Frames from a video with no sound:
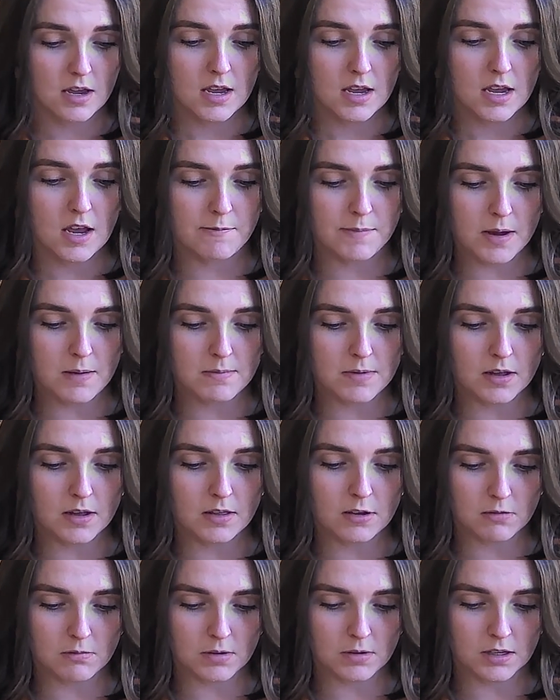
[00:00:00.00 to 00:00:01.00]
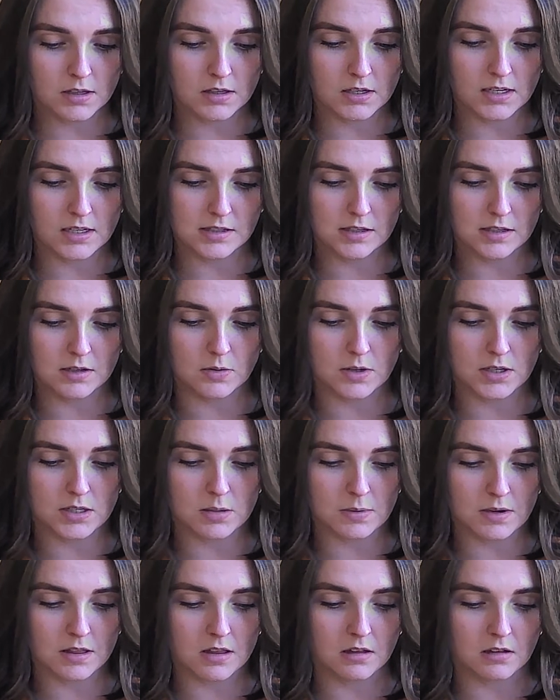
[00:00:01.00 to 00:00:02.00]
If my mother really isn't going to
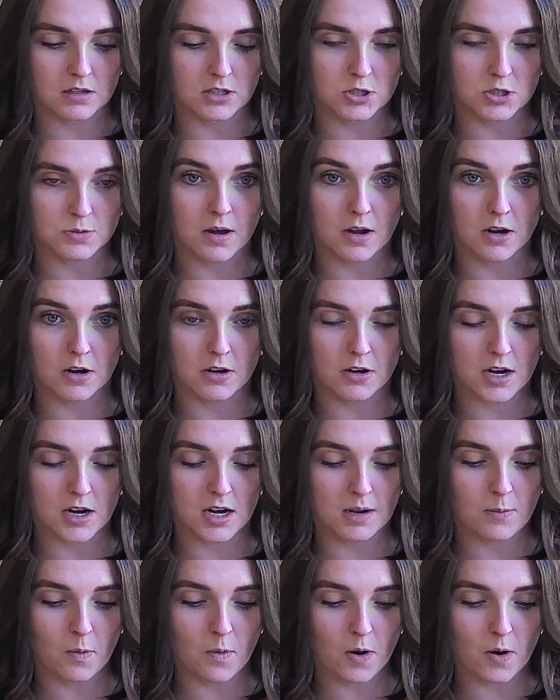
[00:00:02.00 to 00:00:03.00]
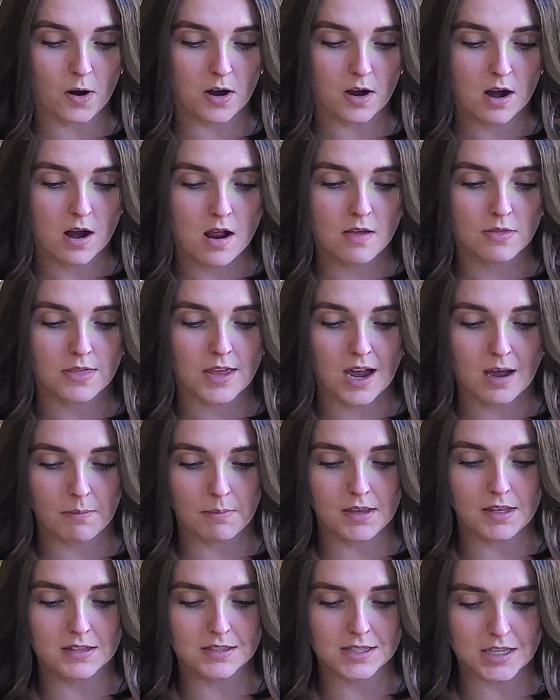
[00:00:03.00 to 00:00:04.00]
be the lunch monitor anymore, that
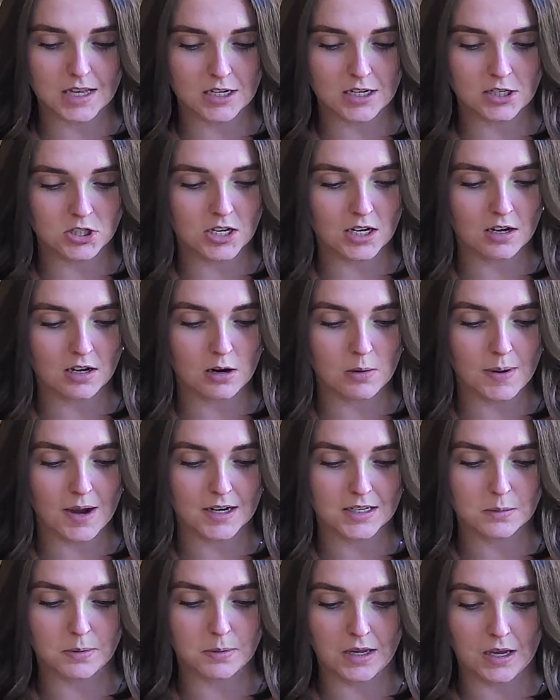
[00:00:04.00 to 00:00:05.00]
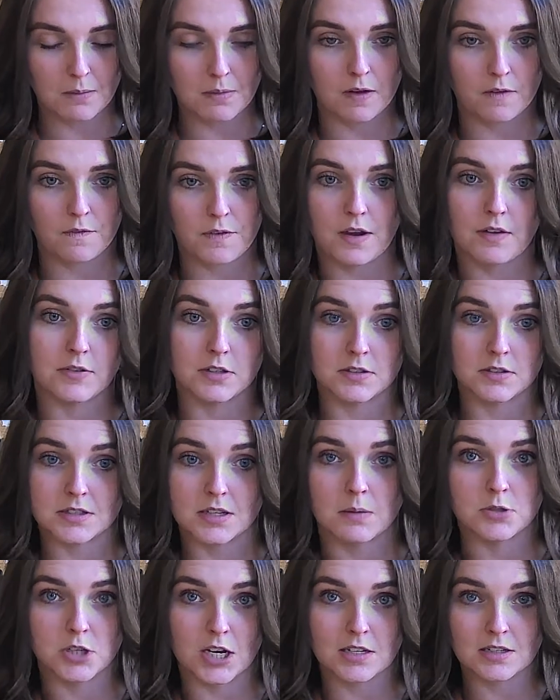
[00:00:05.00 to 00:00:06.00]
means lunch can go back to being my favorite
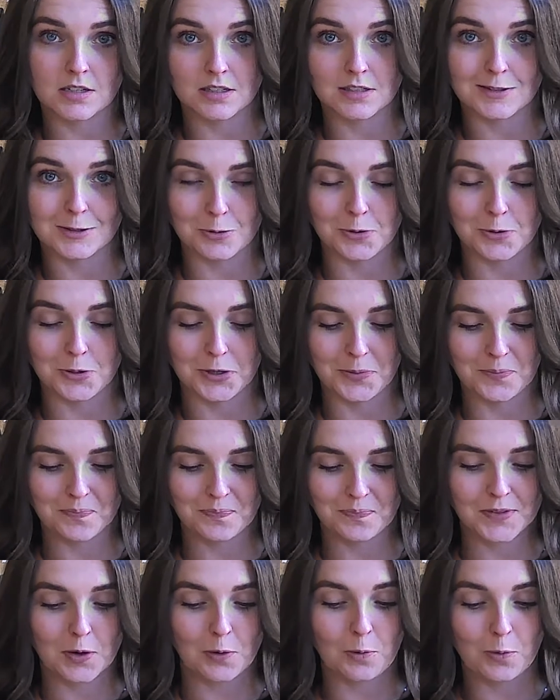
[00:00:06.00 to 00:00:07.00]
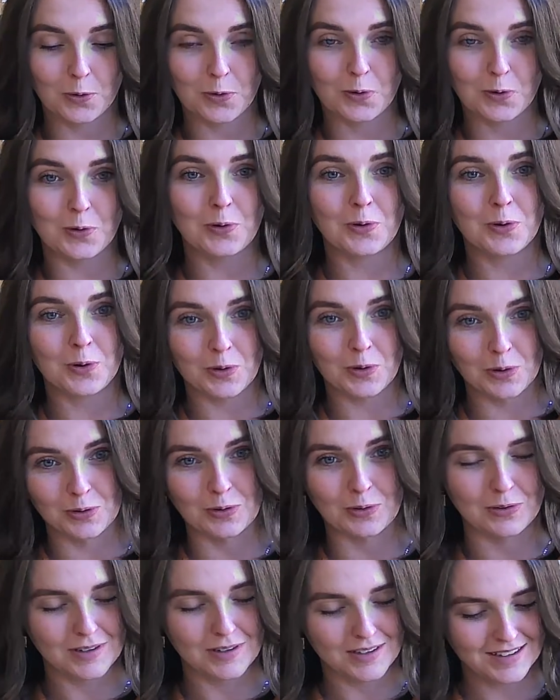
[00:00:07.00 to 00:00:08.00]
subject at school. Woo-hoo.
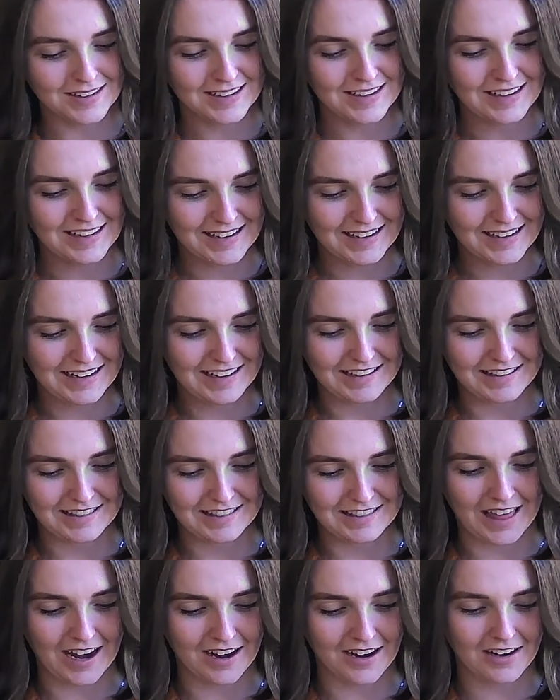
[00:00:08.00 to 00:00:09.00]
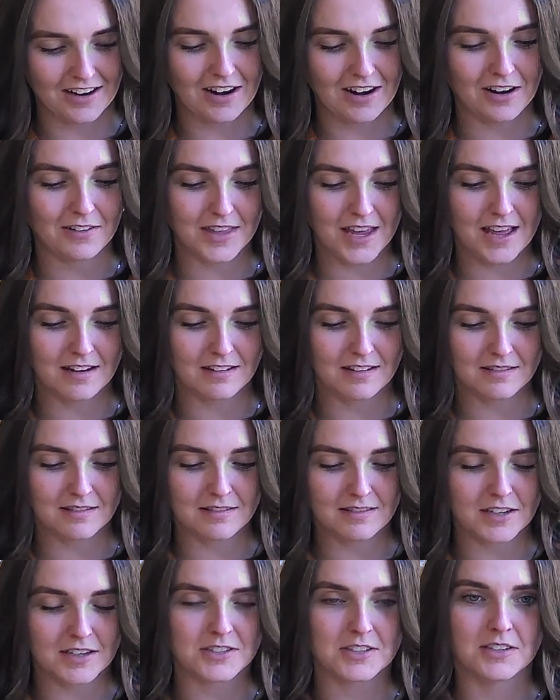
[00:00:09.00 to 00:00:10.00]
Then
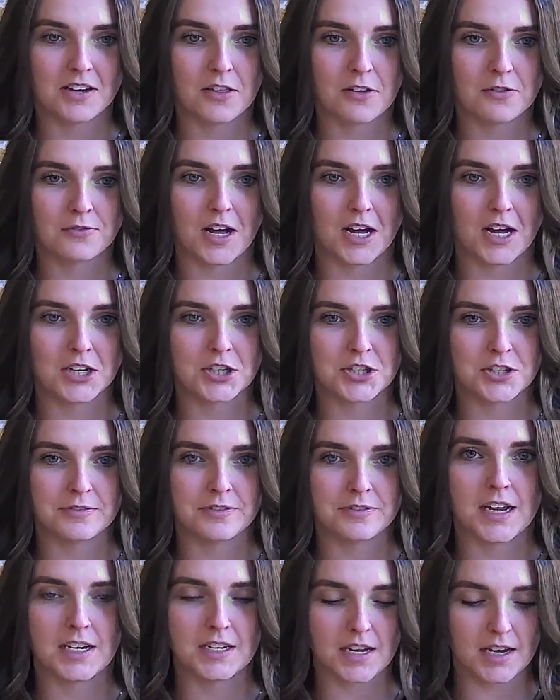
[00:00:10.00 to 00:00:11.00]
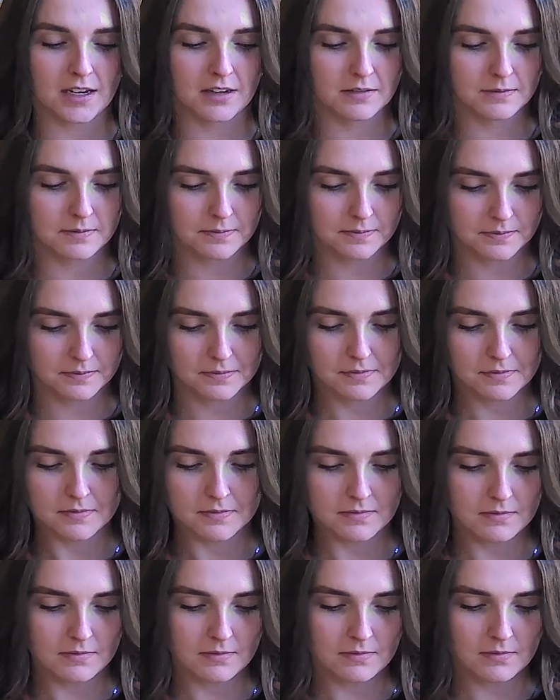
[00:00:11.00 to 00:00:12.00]
there's another flash of lightning.
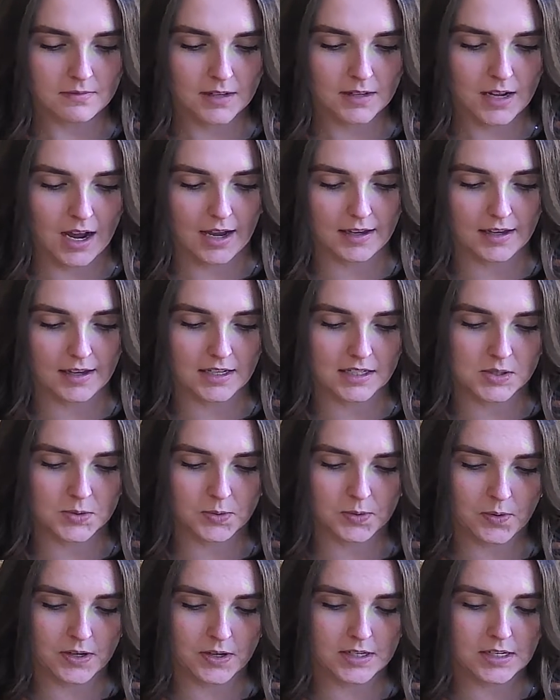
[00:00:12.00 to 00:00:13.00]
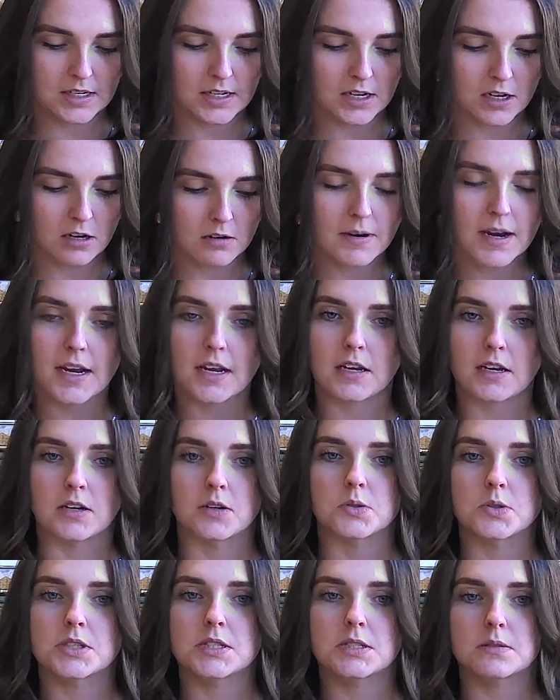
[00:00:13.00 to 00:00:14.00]
I guess we're going to need our
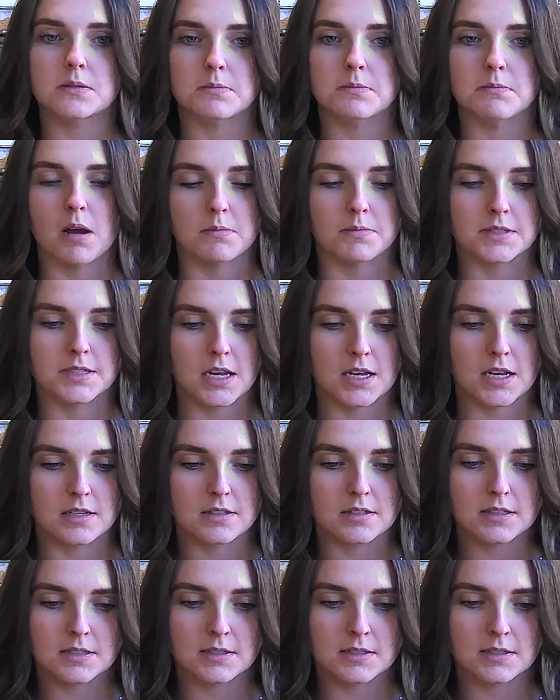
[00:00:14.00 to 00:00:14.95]
raincoats, Mom says.